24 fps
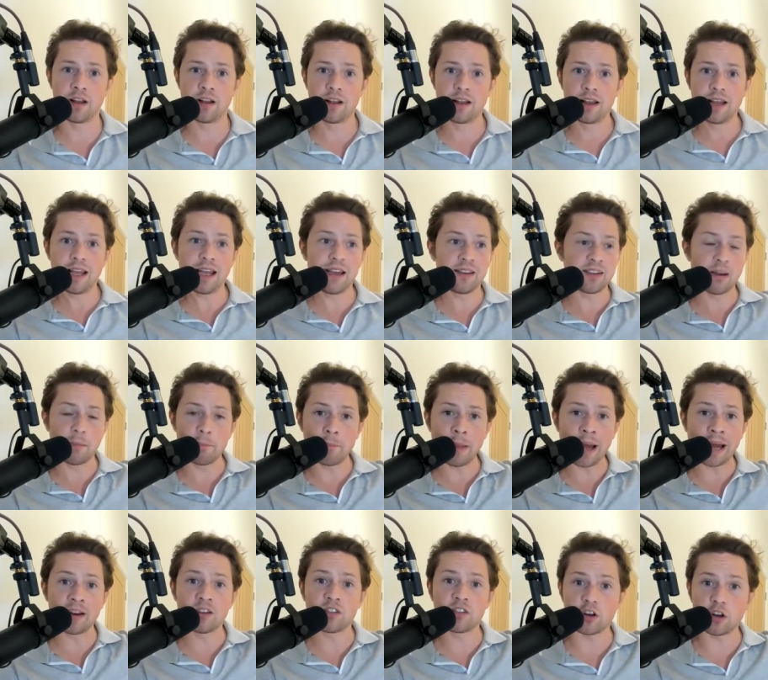He's a
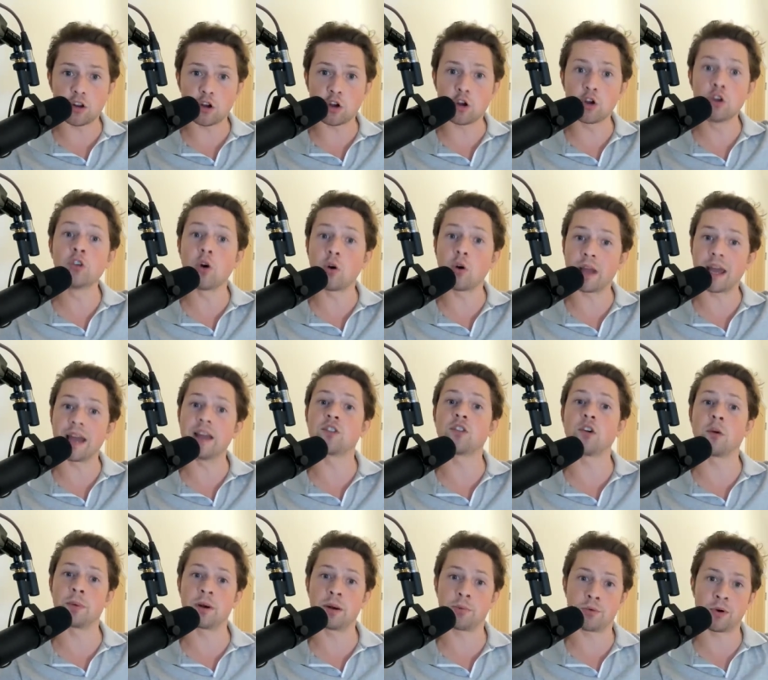manager that could not get a job
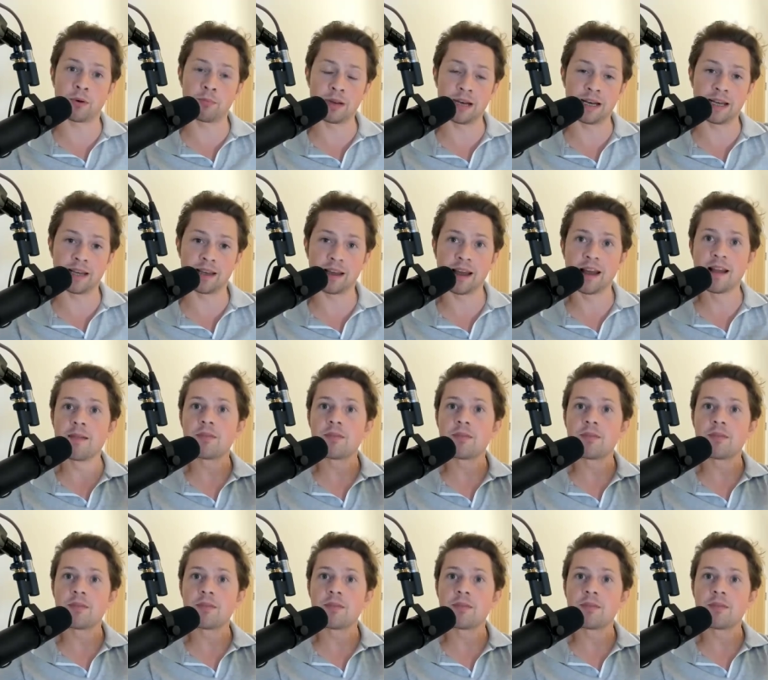in the Premier League.